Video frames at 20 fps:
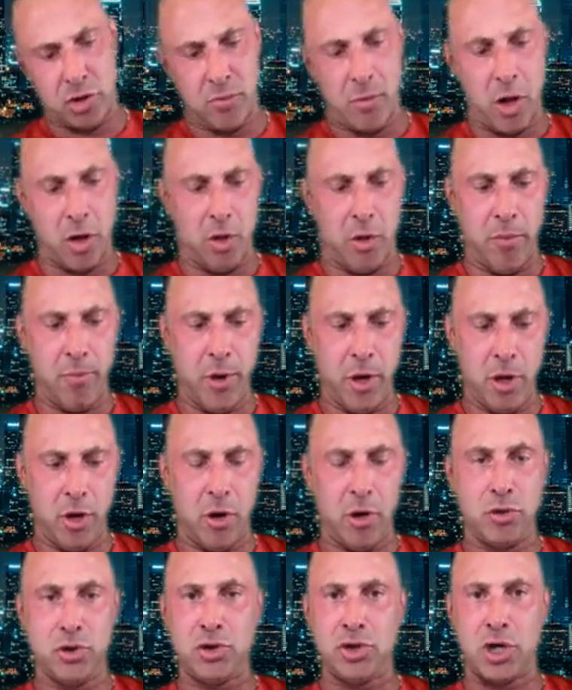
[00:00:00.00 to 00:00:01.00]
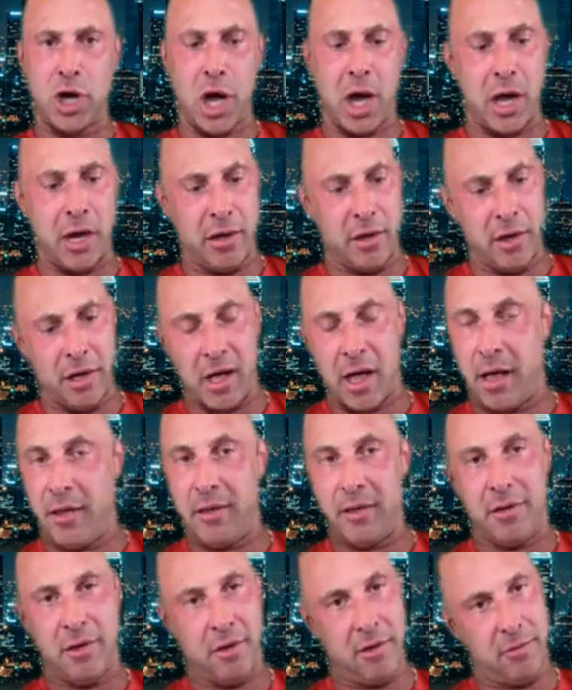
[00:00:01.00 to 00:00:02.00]
and my libido shot, and
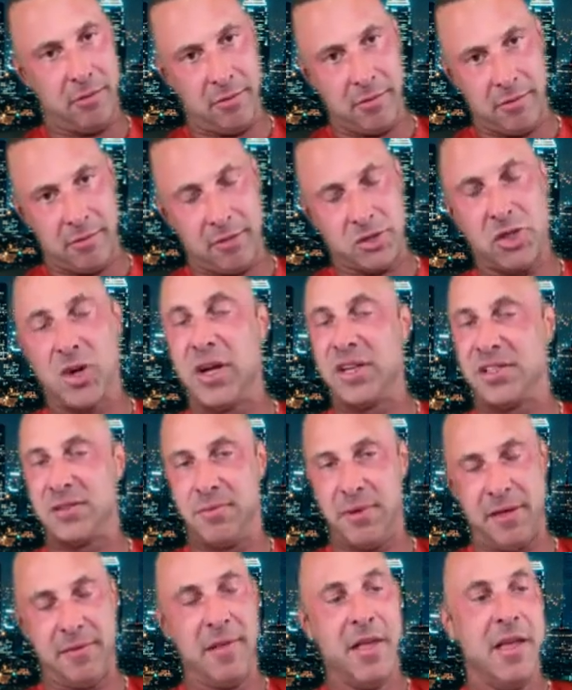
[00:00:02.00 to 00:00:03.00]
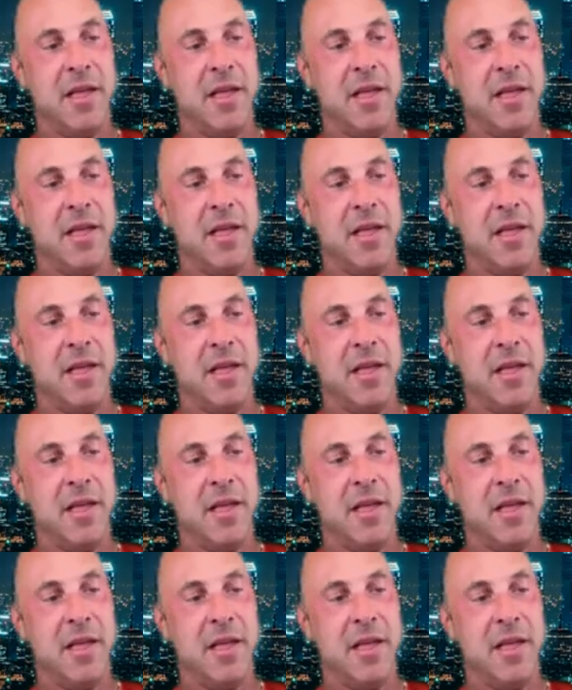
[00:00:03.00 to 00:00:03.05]
that. dude, trust me.